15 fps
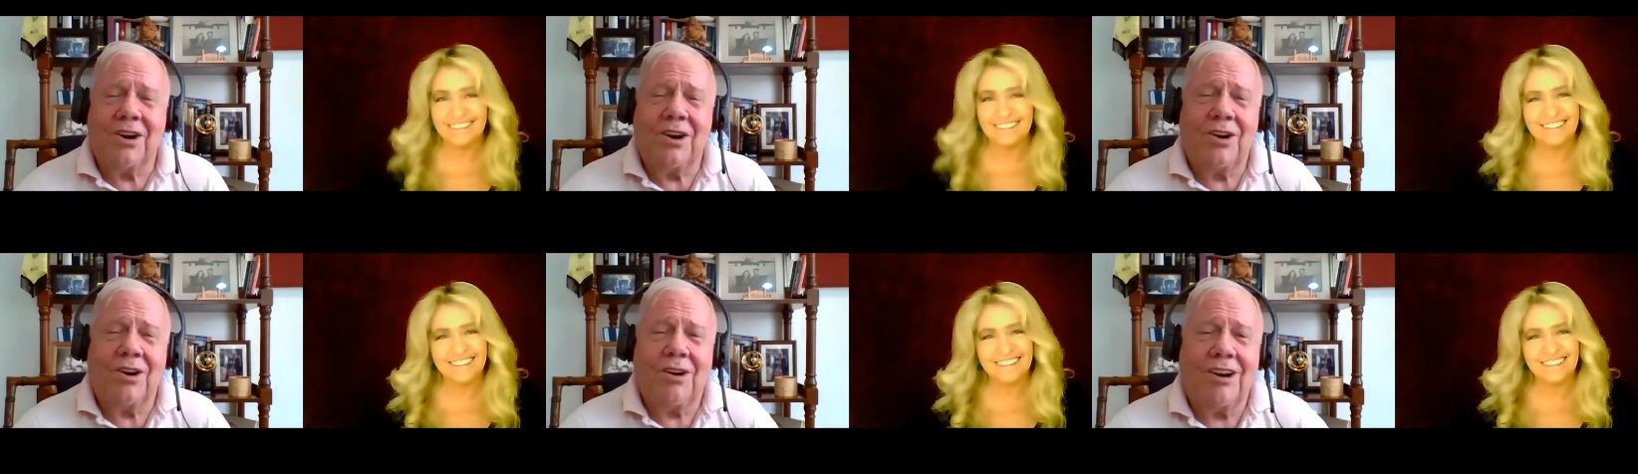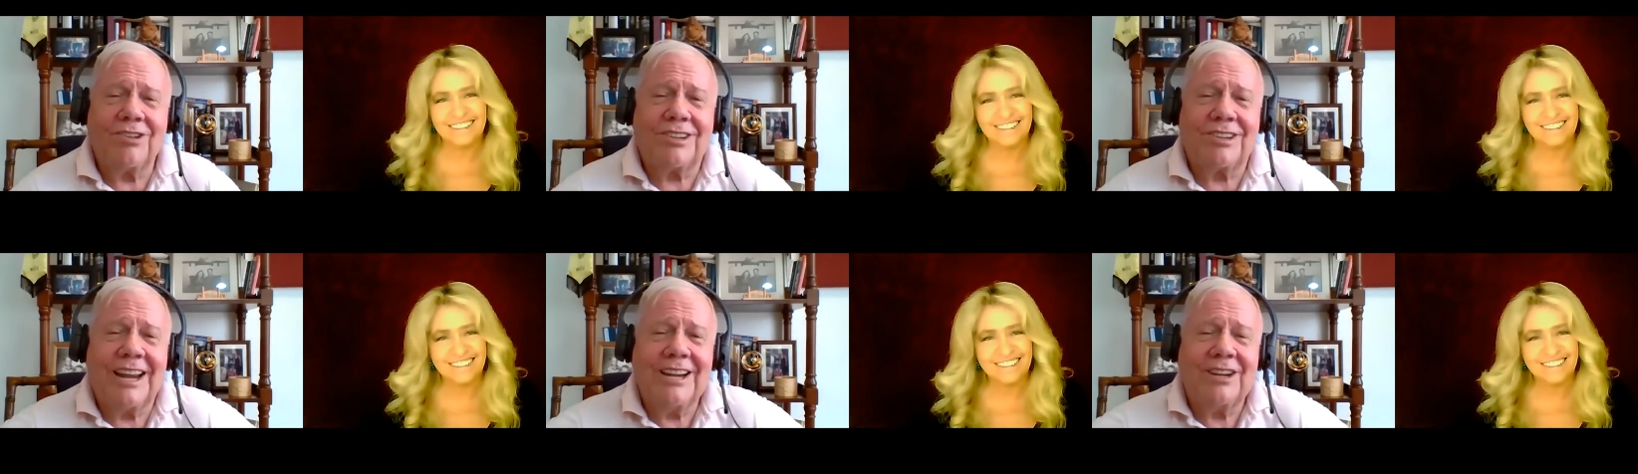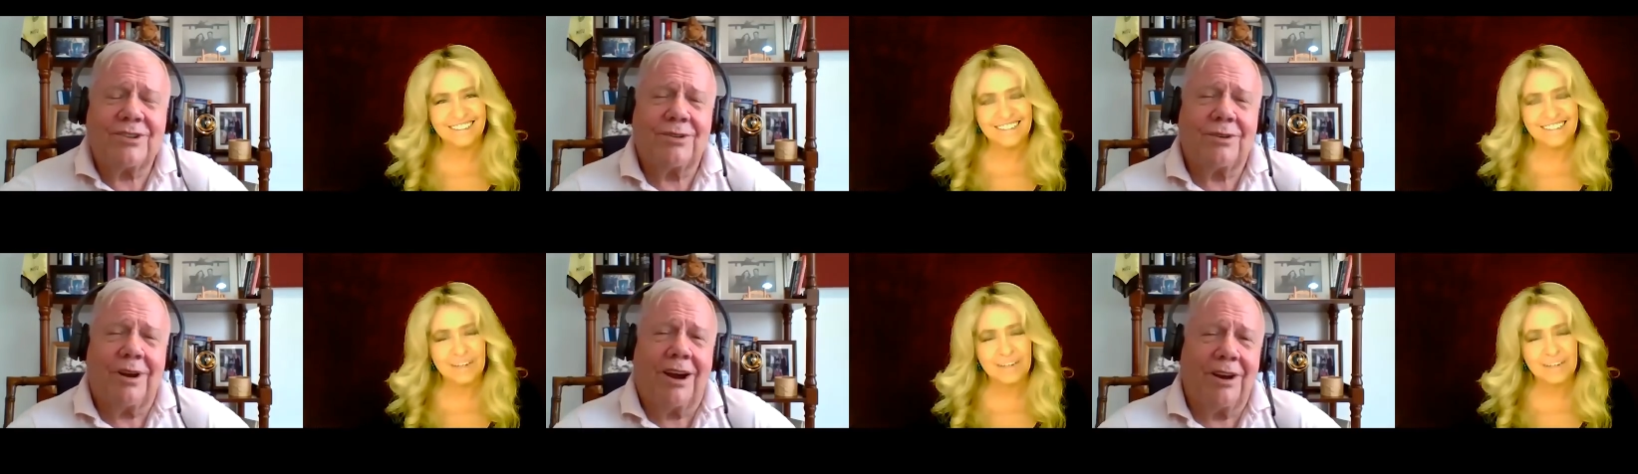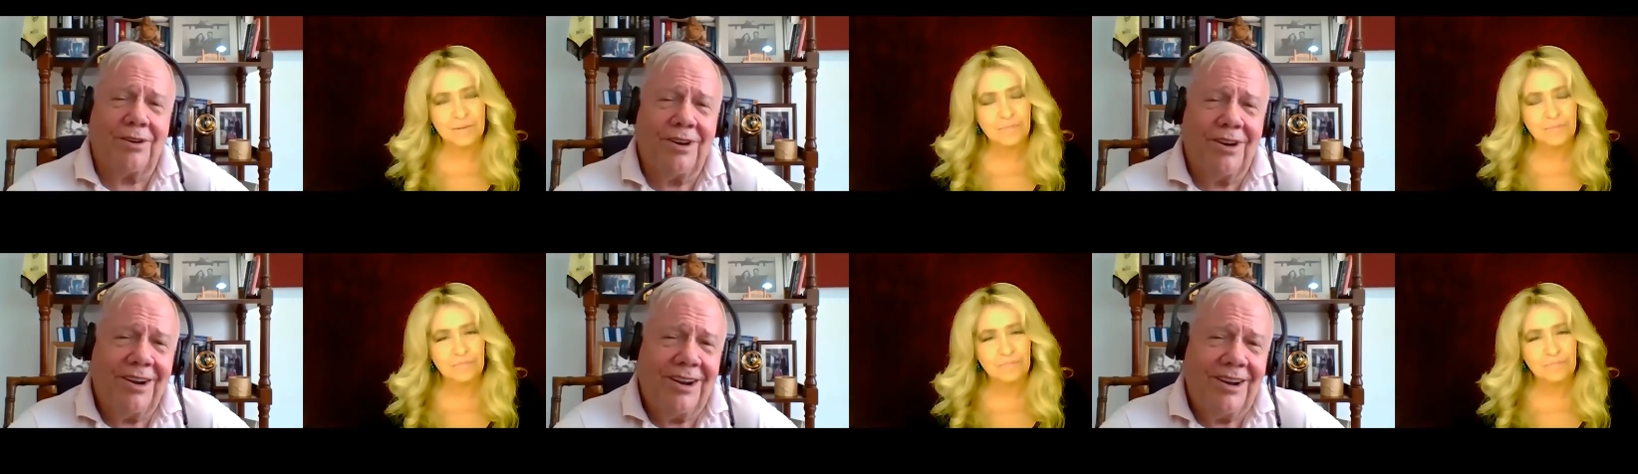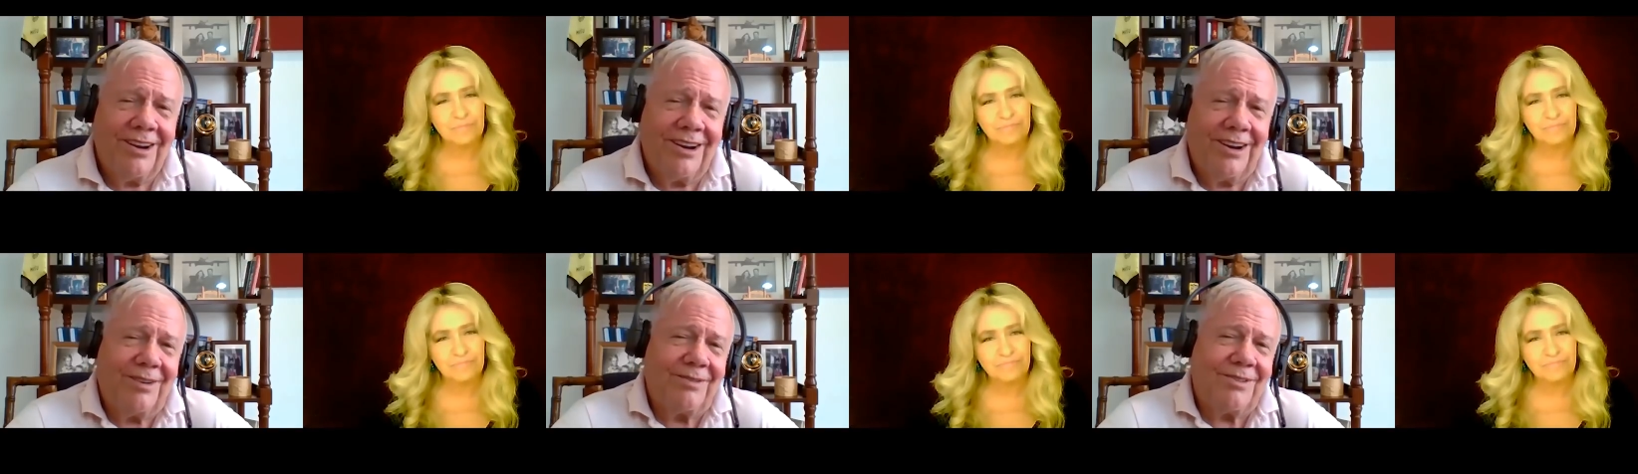Speaker 1: or our states or our
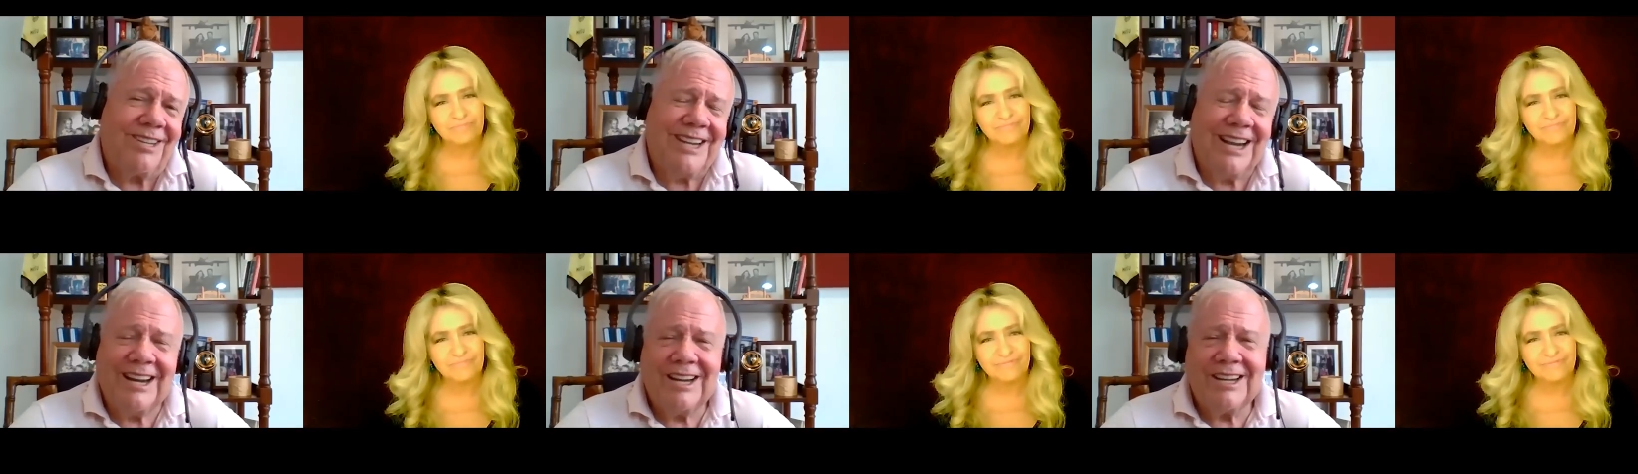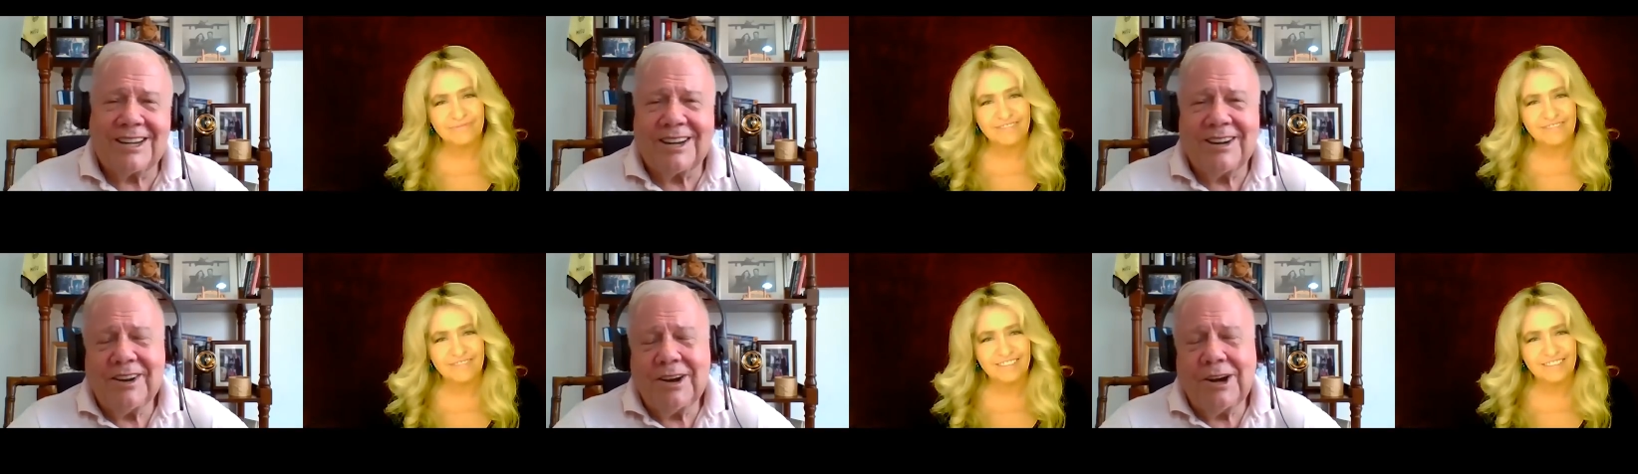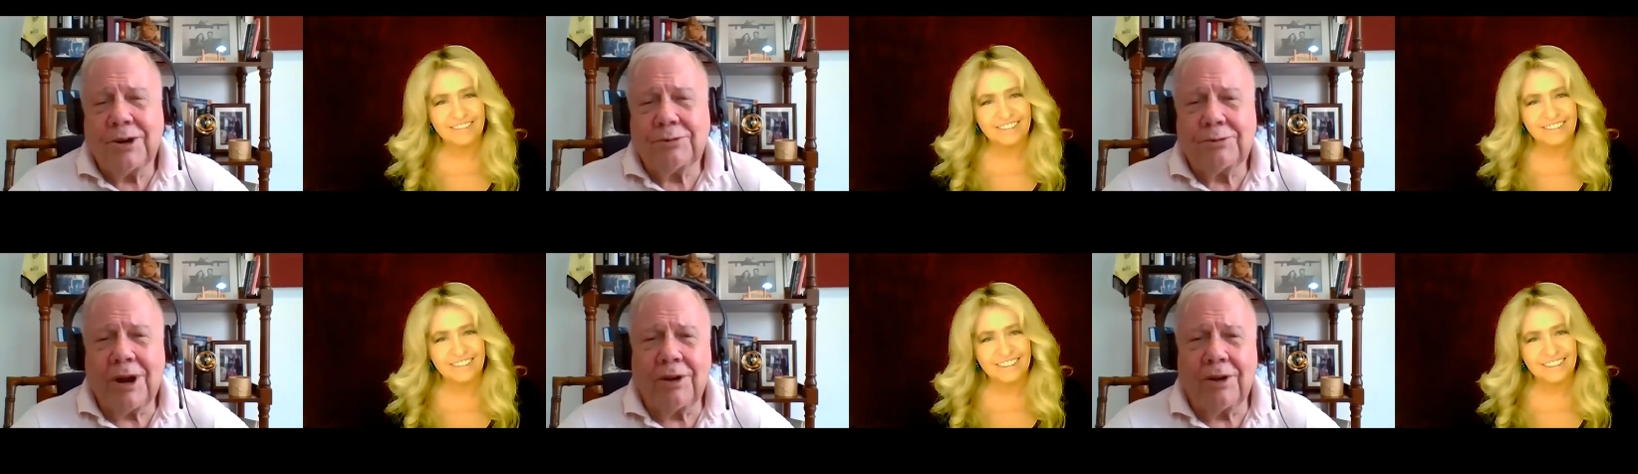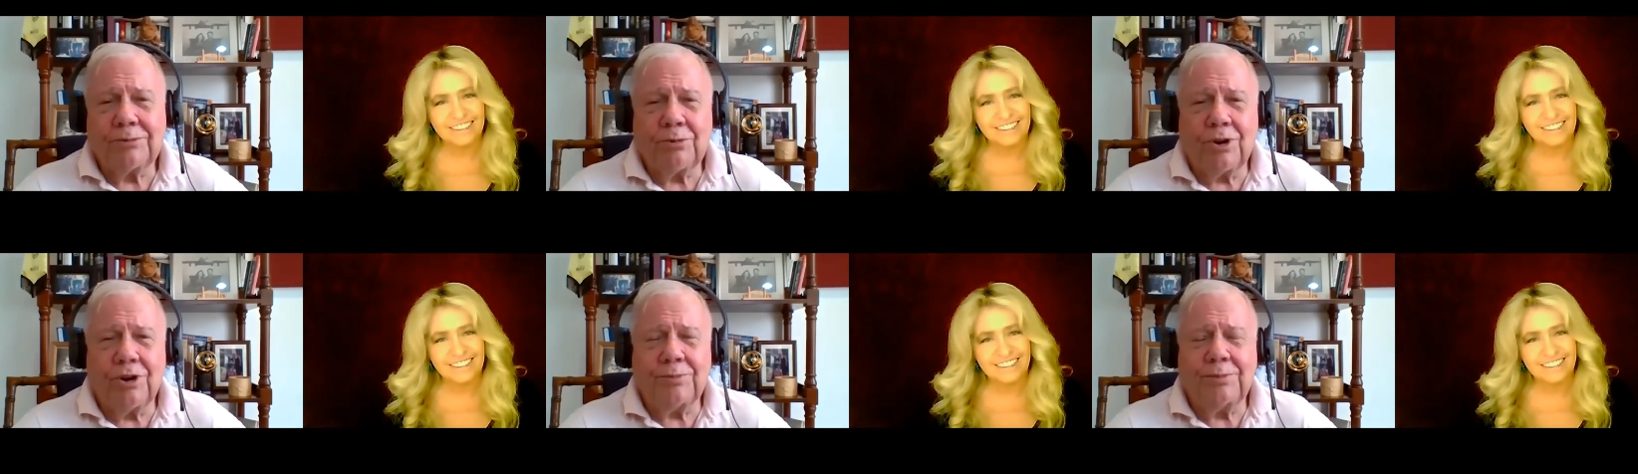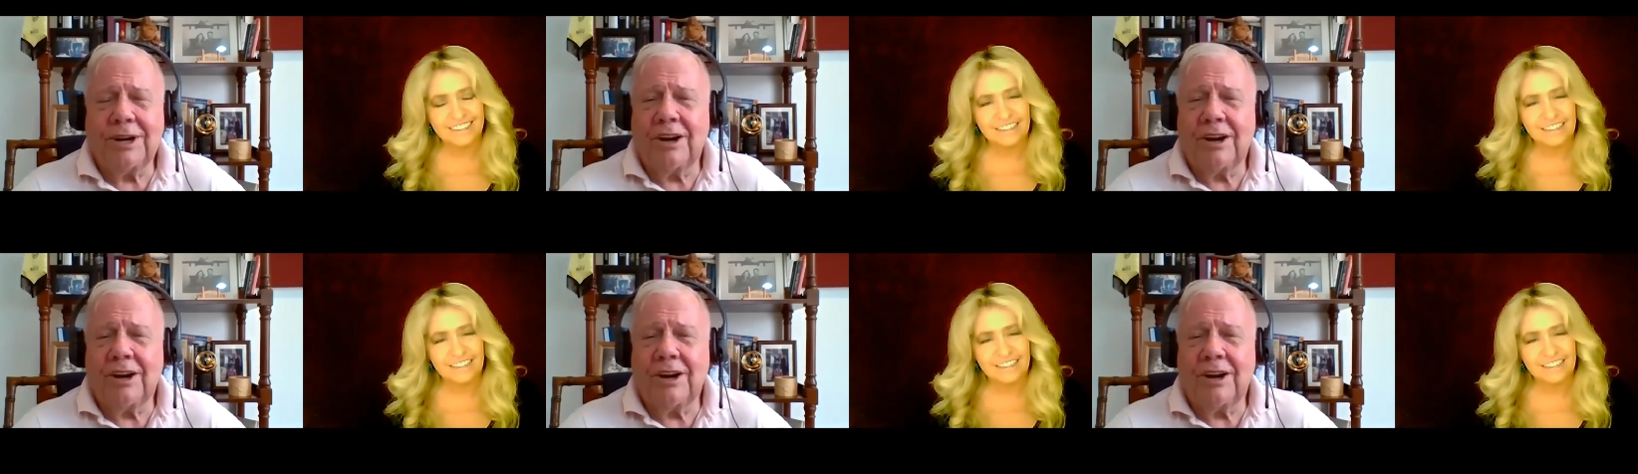uh, cities around the world.